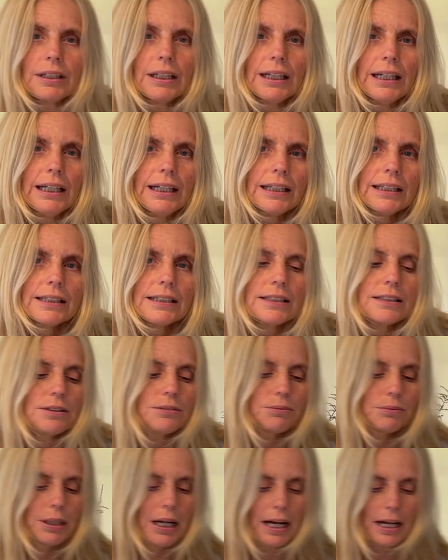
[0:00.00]
And
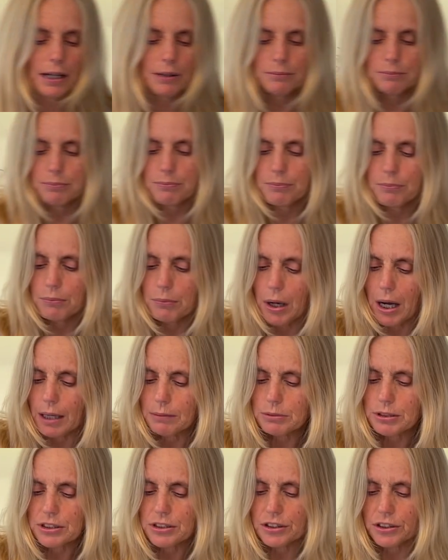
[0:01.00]
I'm
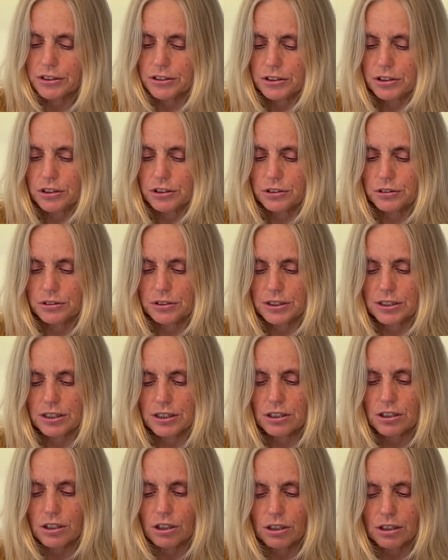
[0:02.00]
just going to use
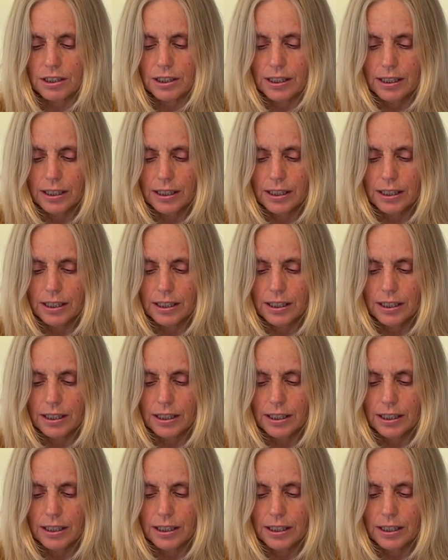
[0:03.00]
stock